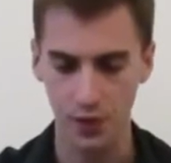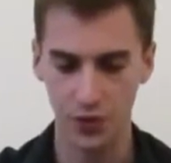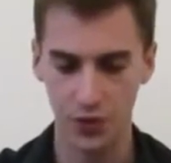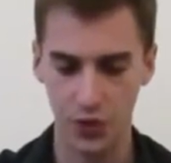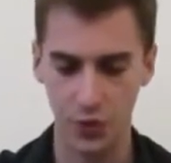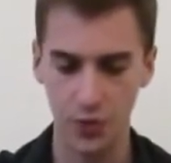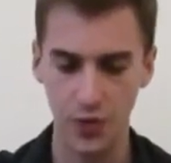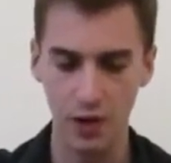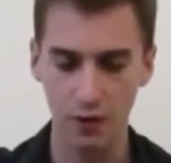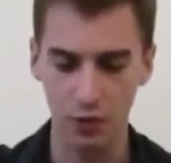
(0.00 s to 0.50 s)

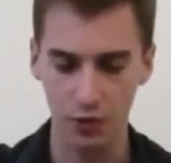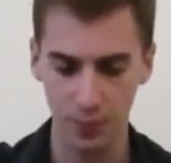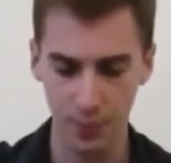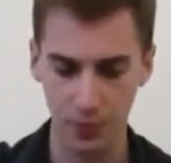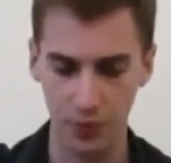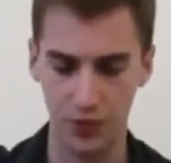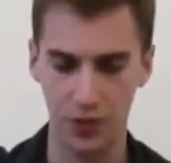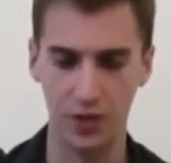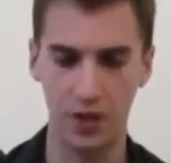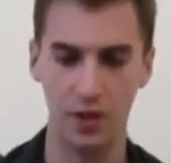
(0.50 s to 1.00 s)
So
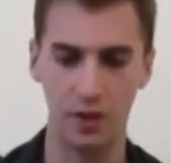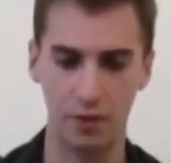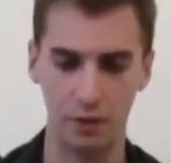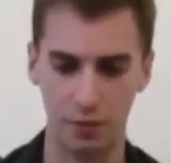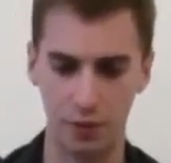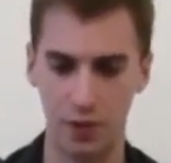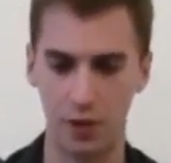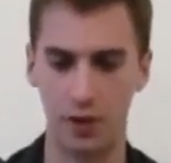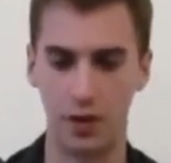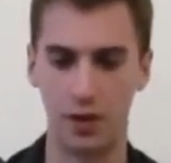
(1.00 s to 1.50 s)
GetResponse are kind
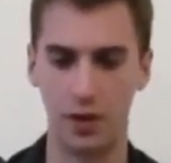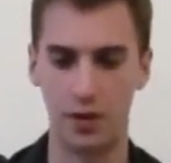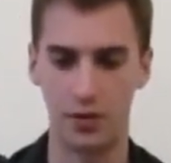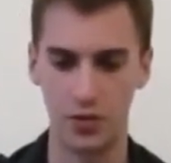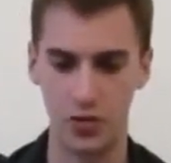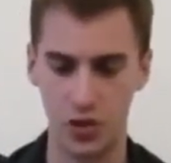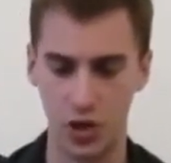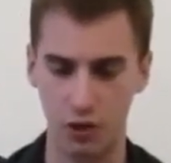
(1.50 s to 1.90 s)
of the